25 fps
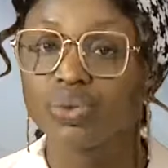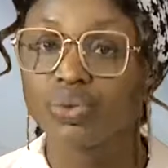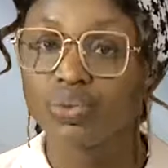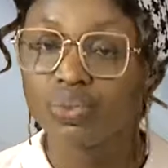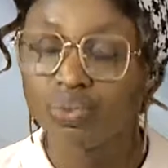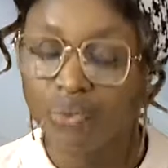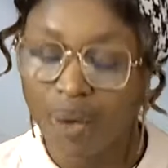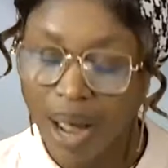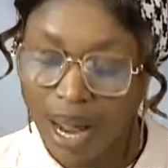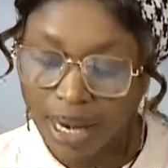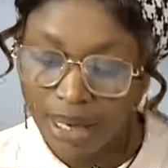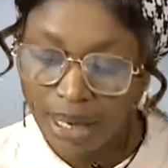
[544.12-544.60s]

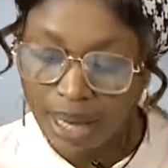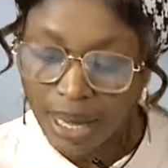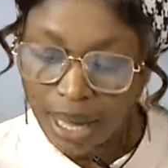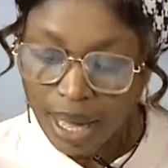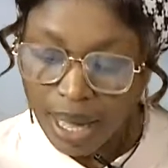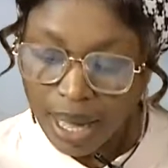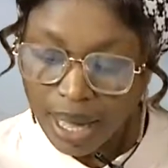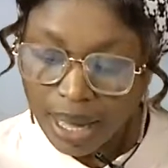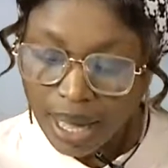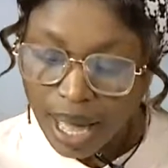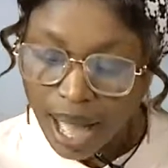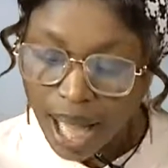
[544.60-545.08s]
Rally
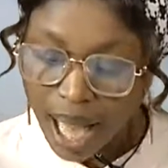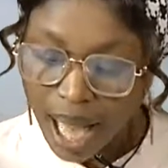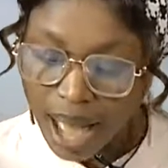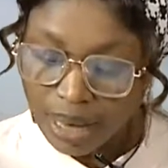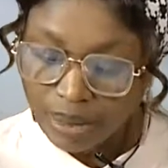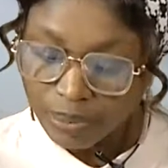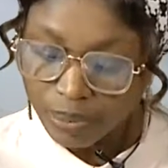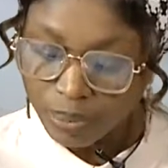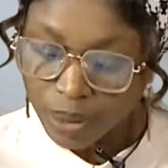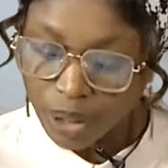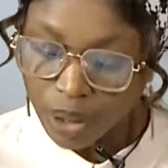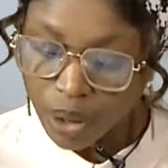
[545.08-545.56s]

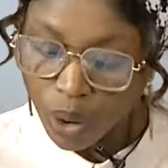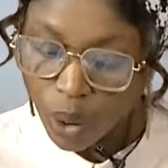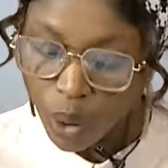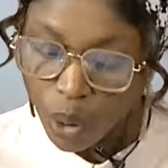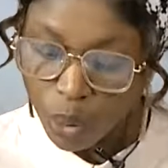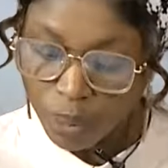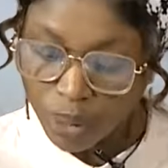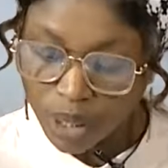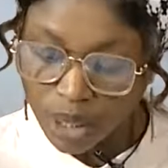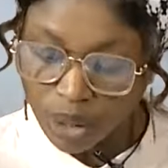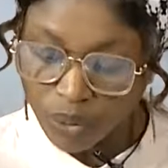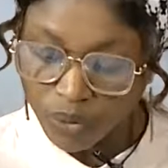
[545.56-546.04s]
had been
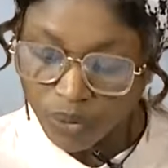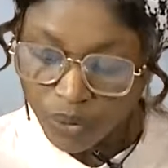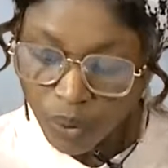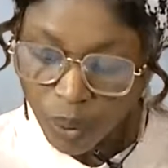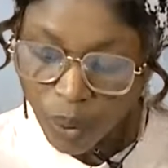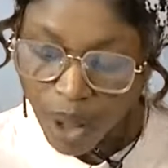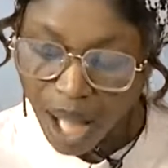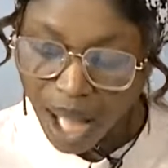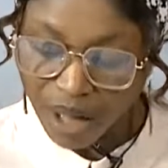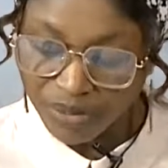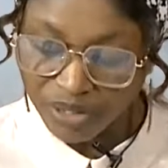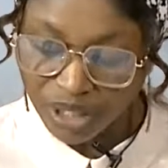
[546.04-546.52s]
hoping
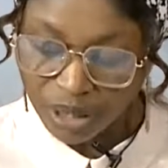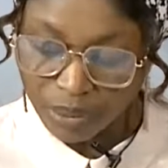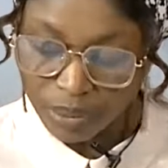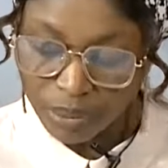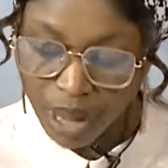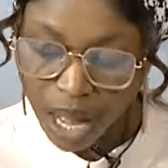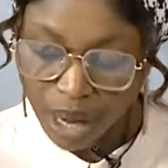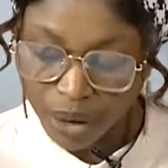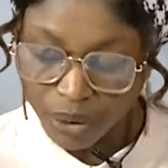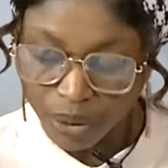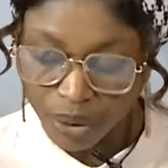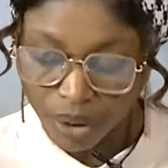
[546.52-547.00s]
for after
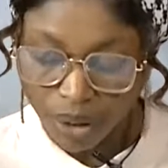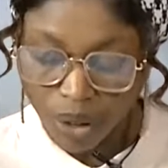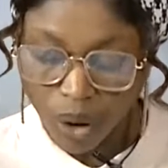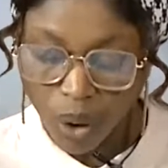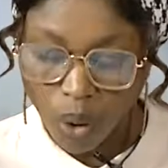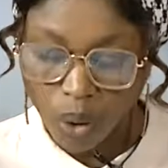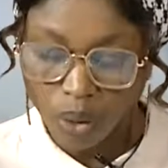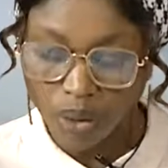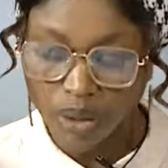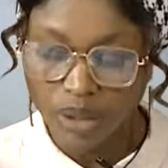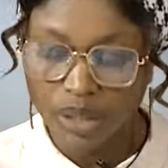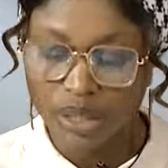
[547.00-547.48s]
Macron
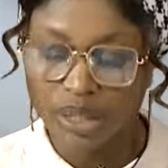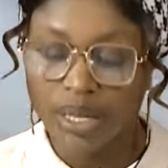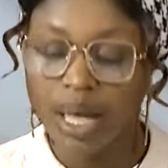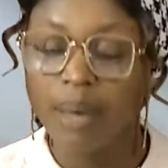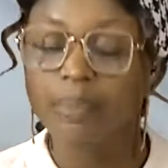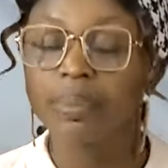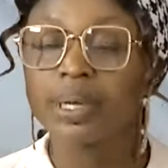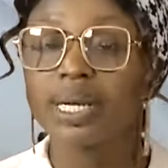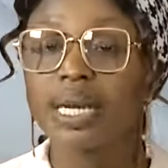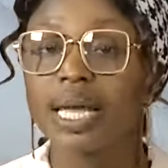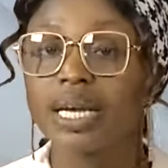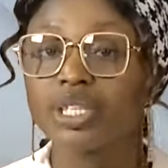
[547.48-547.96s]
called the
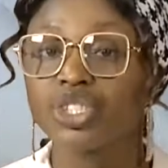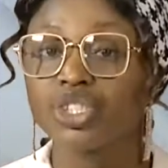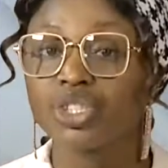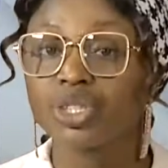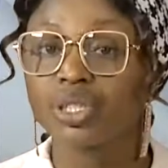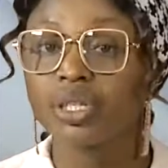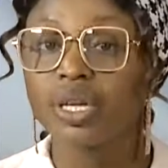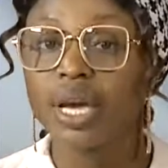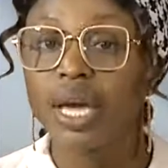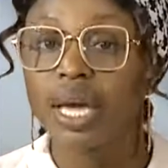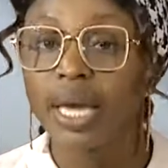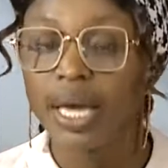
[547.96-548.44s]
snap
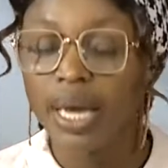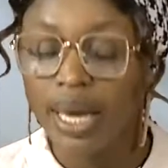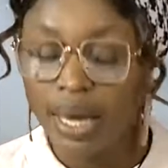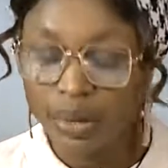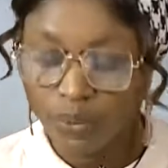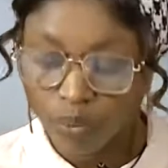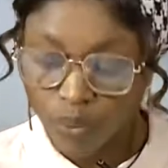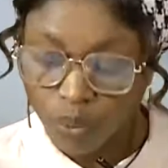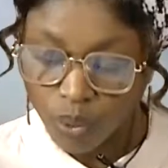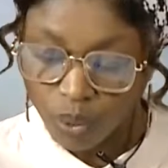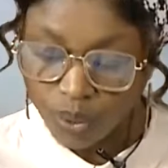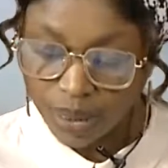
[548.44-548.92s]
election
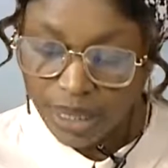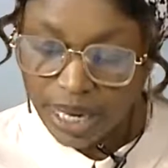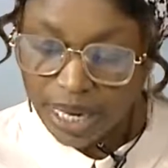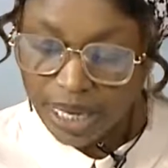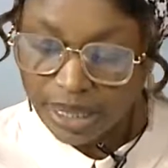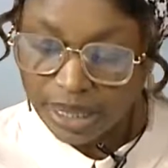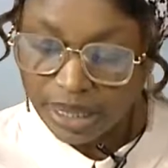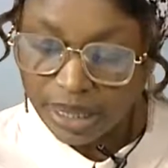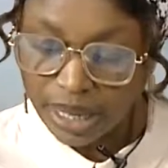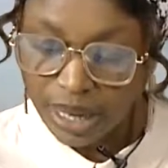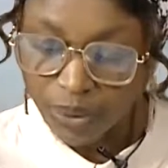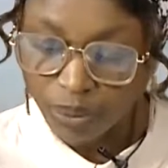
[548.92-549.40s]
in what
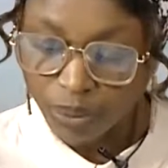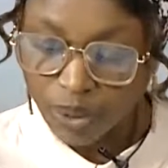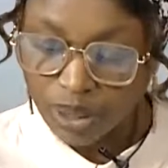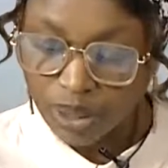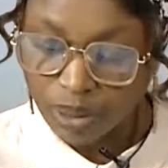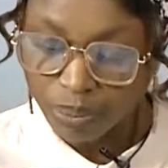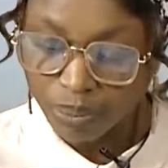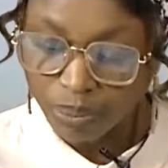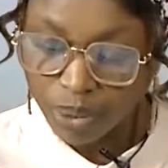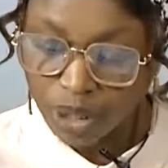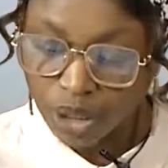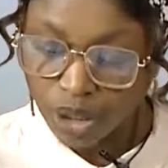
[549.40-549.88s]
he said
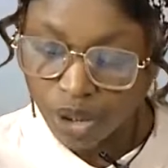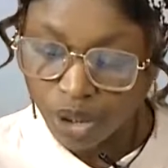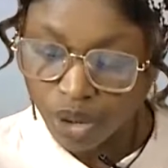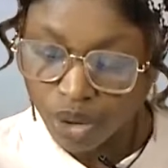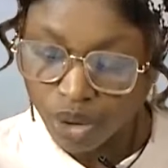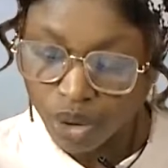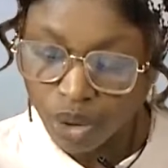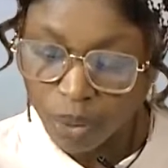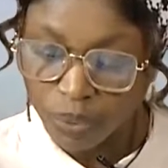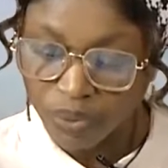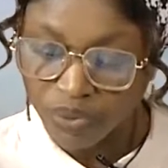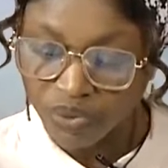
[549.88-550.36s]
was a bid to
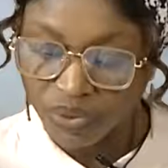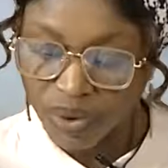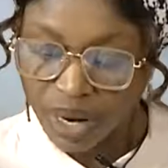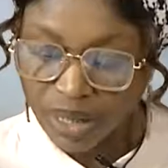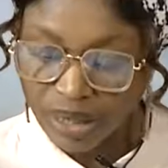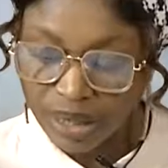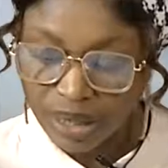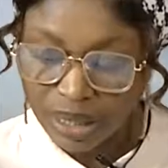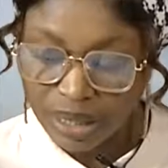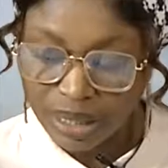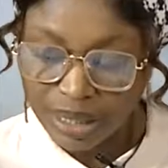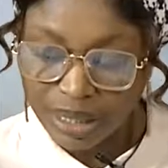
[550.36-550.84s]
stop
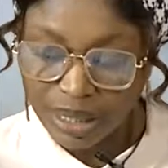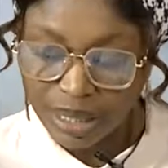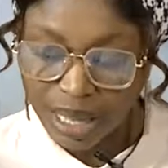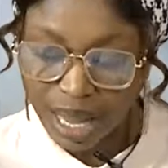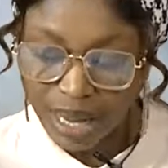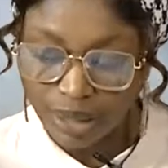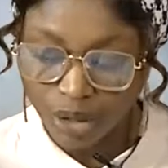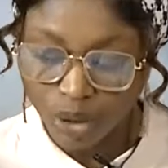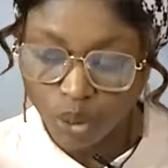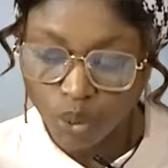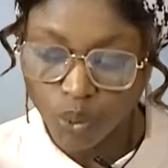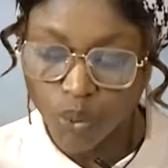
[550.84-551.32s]
France's
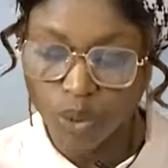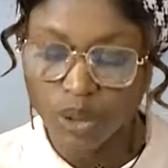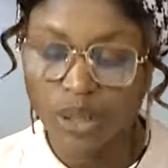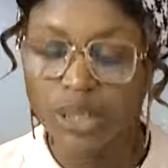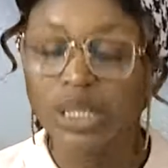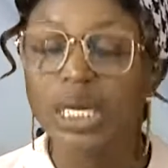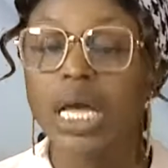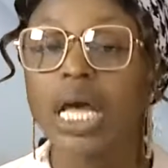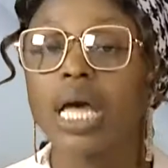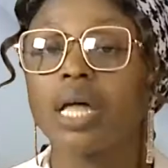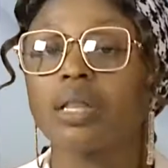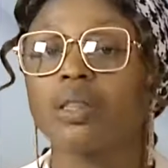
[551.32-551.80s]
slide
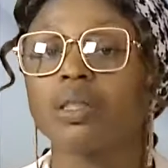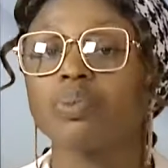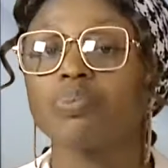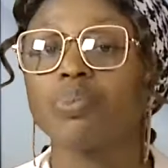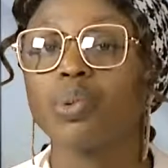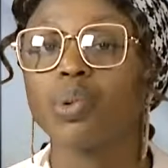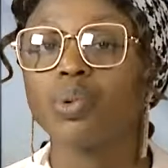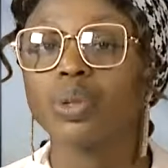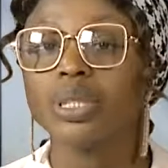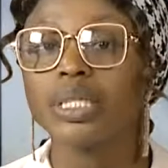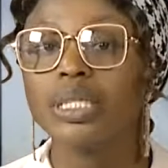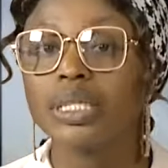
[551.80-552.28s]
towards the
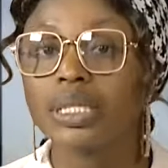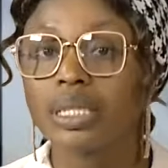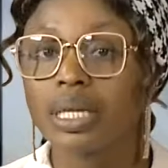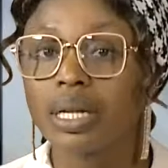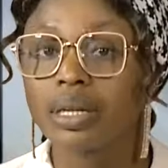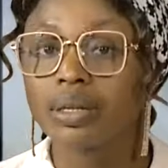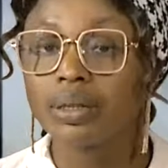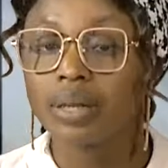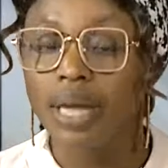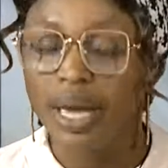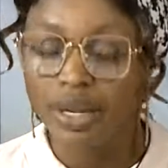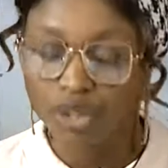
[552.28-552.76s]

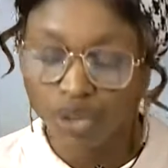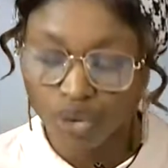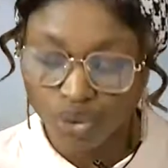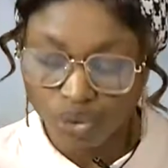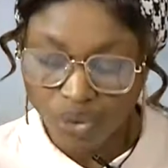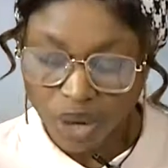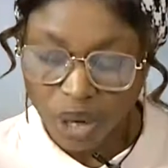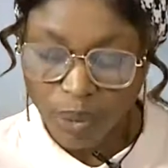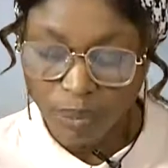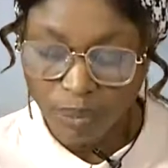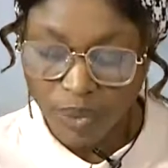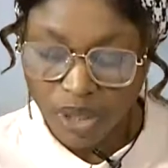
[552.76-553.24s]
political
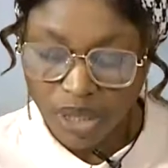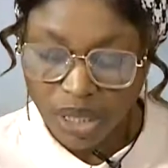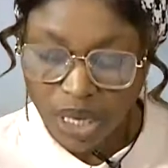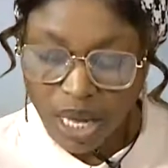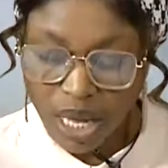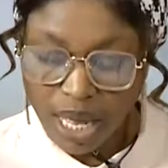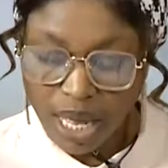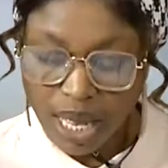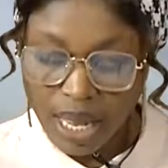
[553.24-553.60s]
extremes.